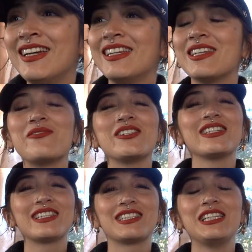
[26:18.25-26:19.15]
Number
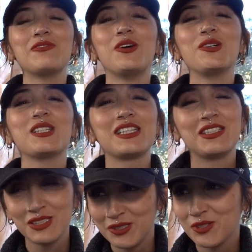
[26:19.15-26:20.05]
16, focus
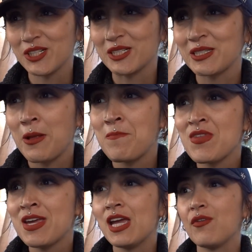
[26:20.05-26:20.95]
on solutions.
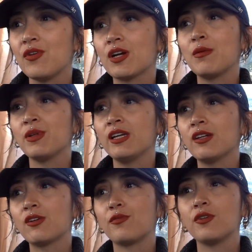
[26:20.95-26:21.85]
If you're a
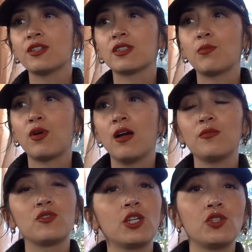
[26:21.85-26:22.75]
complainer or focus on
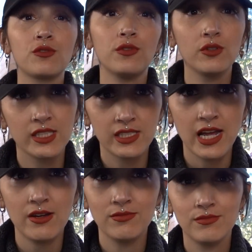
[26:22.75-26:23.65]
problems, change your focus
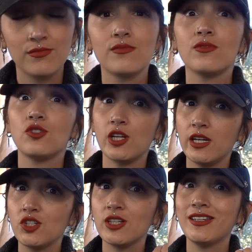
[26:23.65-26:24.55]
now.
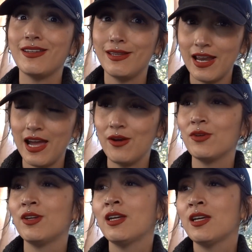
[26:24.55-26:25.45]
Change it now.
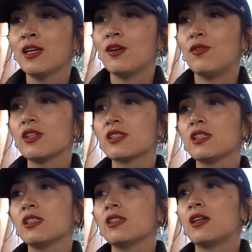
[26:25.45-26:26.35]

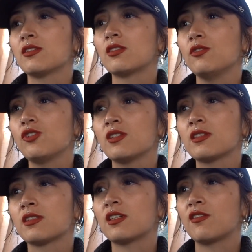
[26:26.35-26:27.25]
Focusing on
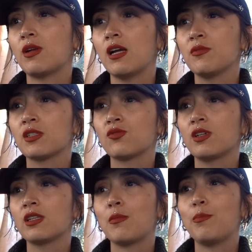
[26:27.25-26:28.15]
solutions instead of problems is
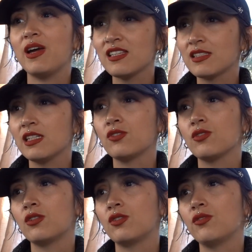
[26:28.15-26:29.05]
one of the best things
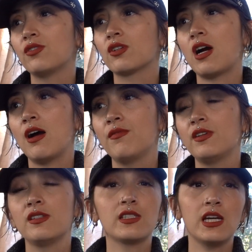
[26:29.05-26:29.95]
you can do for your
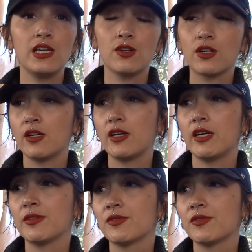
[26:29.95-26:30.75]
confidence and your career.